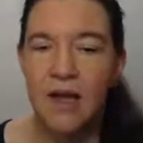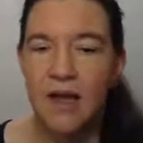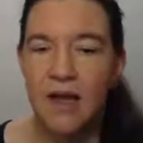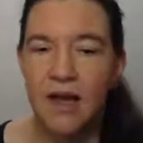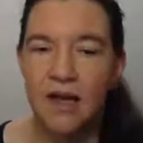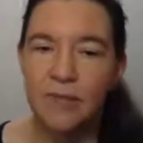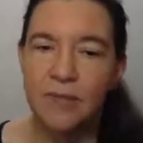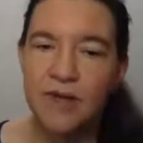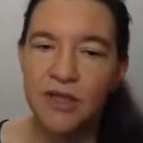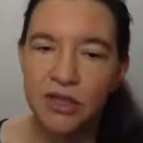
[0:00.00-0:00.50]

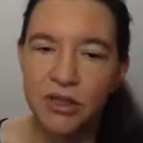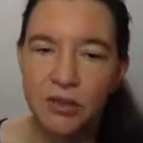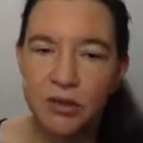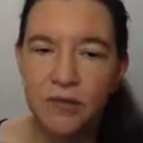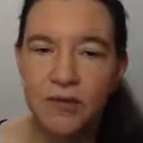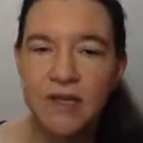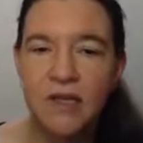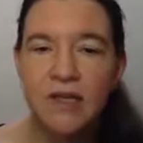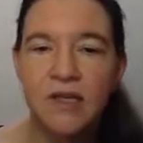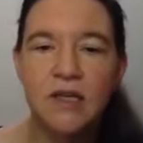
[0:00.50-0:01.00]
I've mentioned
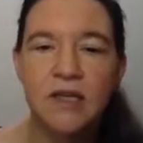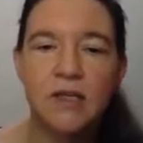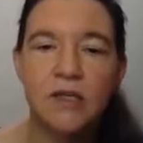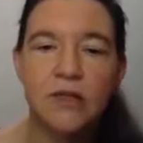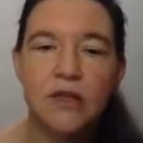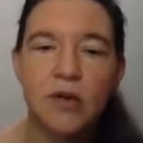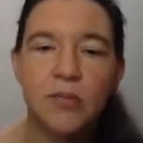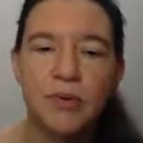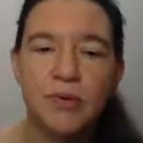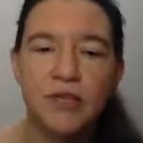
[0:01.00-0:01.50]
already the NIST
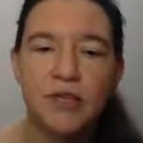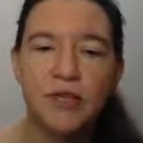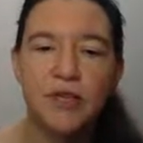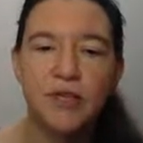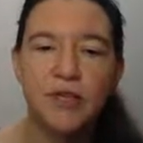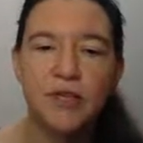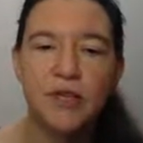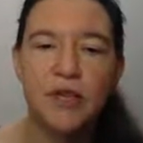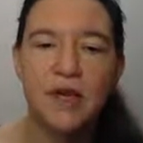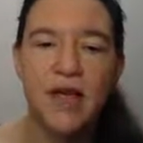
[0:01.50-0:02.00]

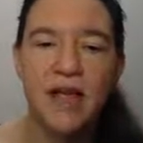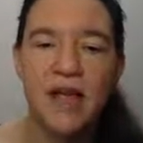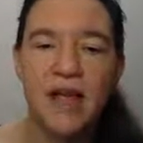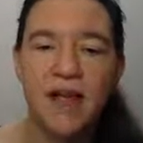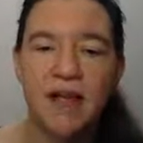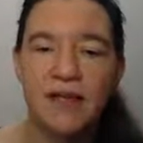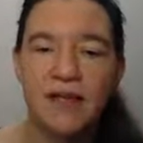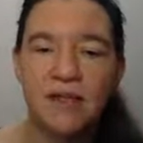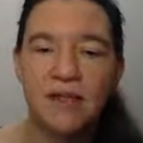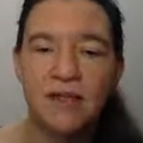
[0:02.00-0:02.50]
competition,
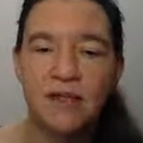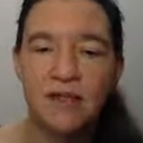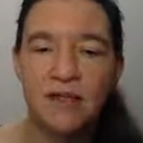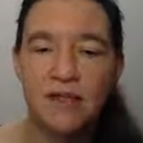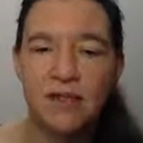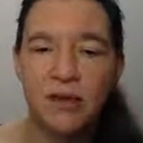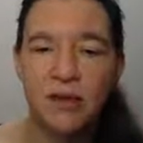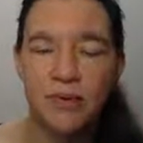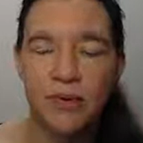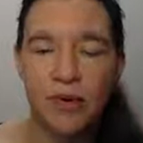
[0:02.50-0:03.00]
and
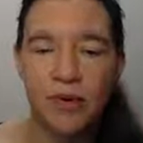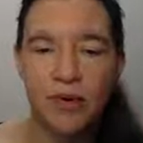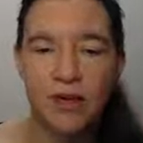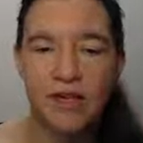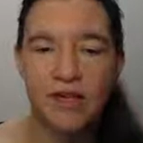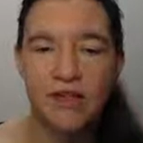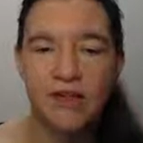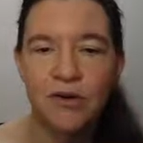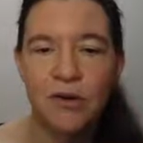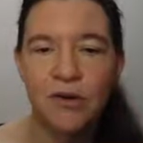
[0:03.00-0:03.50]
so I'm not going
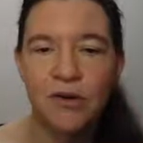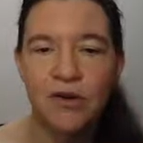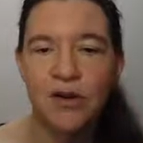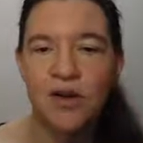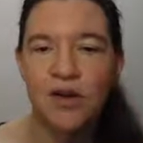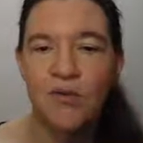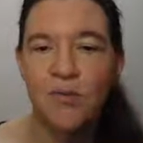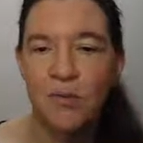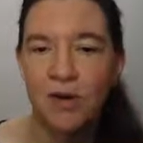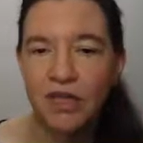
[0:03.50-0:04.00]
to talk
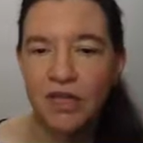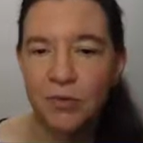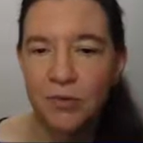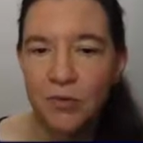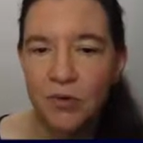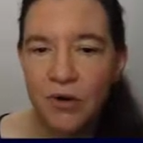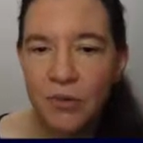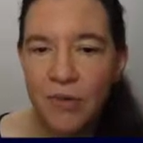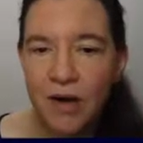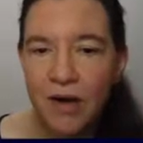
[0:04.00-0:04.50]
much
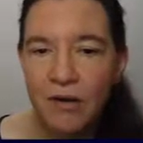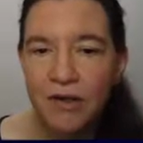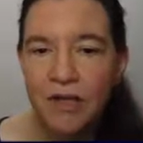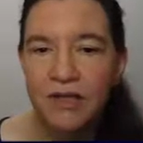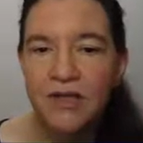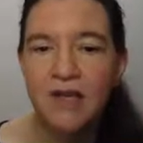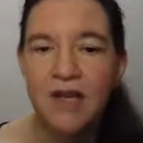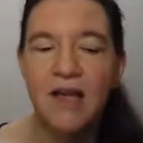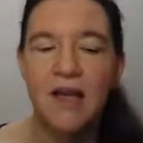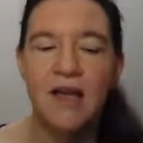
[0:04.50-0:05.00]
more about
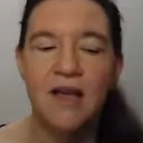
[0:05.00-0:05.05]
it.